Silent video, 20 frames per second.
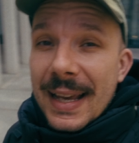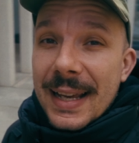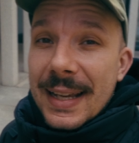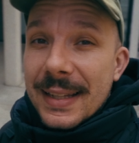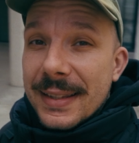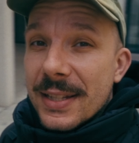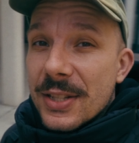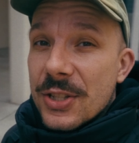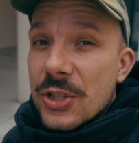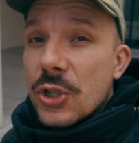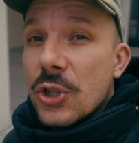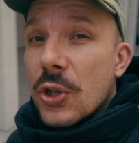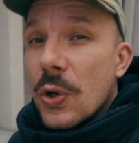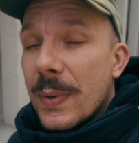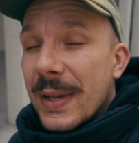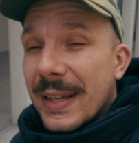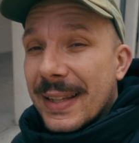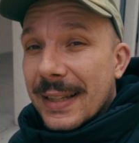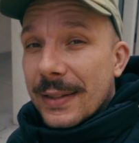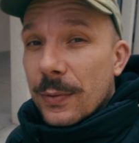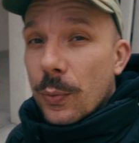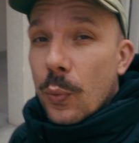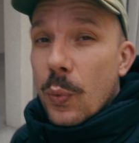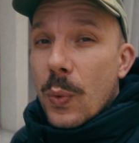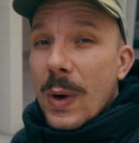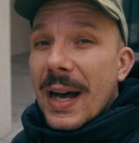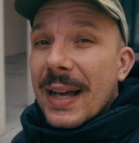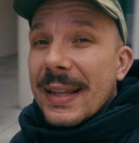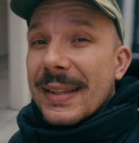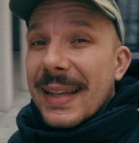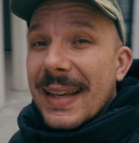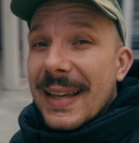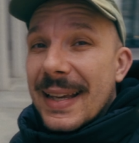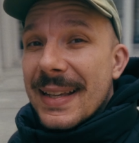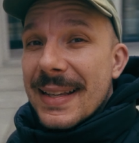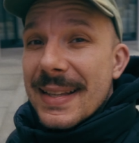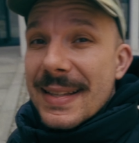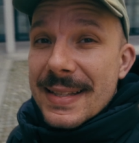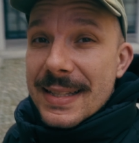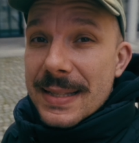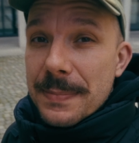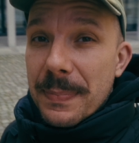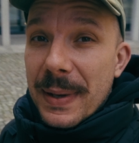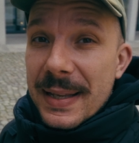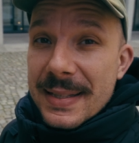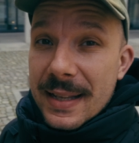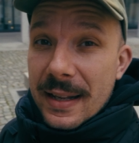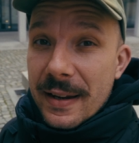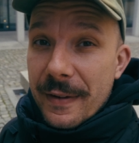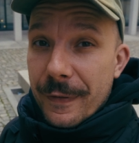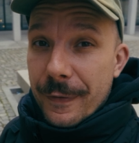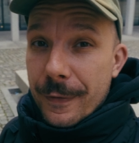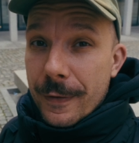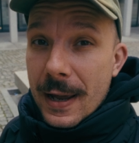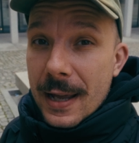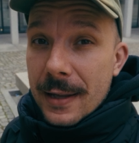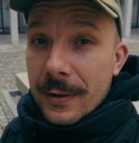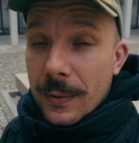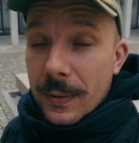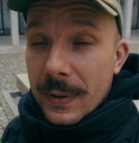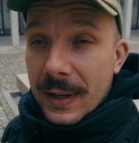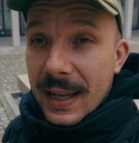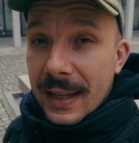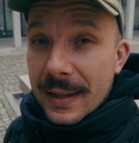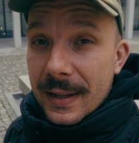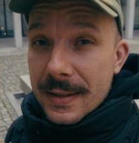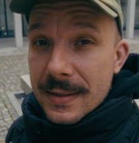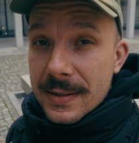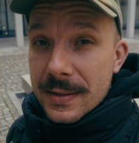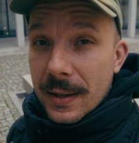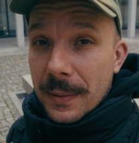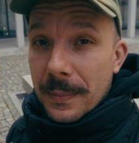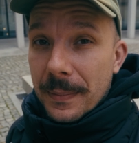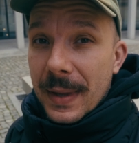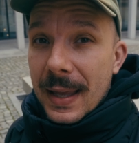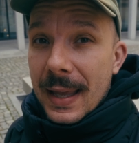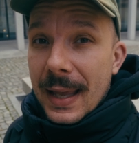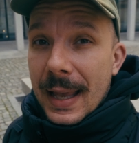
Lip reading: it is showing that one is basically friend or getting some